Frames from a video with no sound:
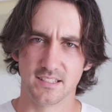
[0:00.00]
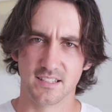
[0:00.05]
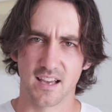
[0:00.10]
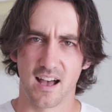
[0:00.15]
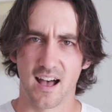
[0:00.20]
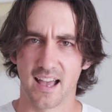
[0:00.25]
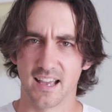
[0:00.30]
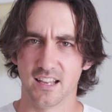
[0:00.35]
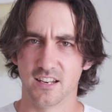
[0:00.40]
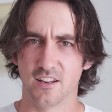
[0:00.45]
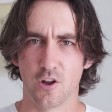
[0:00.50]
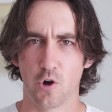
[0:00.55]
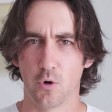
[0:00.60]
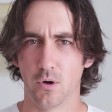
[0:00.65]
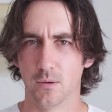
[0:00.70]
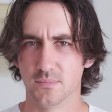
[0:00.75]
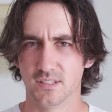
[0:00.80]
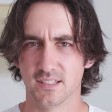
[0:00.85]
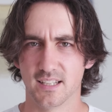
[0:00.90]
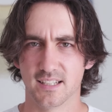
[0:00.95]
died and
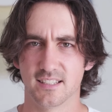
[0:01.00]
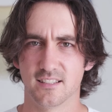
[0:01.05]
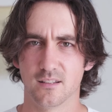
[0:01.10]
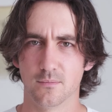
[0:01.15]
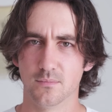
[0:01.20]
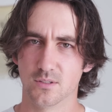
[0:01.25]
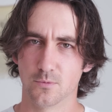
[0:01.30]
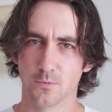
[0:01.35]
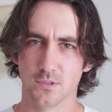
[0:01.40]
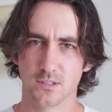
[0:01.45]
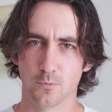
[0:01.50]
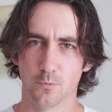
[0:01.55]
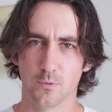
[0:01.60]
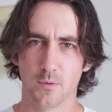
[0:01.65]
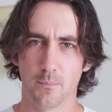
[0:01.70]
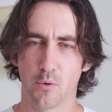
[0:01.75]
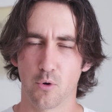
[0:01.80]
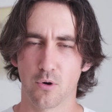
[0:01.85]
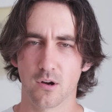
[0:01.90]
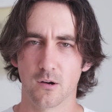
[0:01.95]
OM Systems was
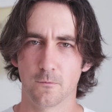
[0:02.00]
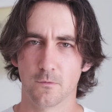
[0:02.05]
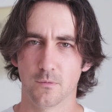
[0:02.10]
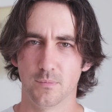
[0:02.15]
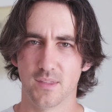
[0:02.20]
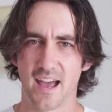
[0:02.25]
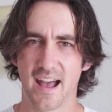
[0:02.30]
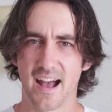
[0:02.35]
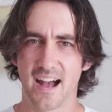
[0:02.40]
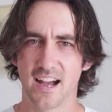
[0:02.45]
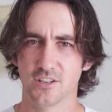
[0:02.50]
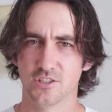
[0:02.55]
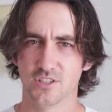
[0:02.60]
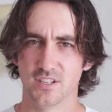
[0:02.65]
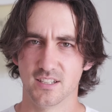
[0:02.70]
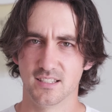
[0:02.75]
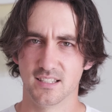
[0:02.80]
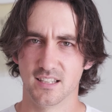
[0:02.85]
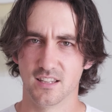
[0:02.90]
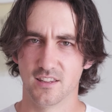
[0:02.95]
reborn from the
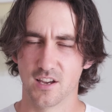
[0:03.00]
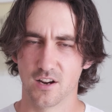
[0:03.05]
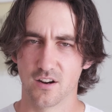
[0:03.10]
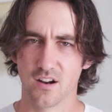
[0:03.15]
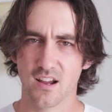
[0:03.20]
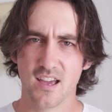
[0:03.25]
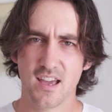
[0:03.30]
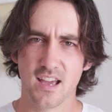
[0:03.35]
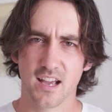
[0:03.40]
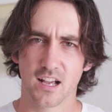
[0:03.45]
ashes, and they're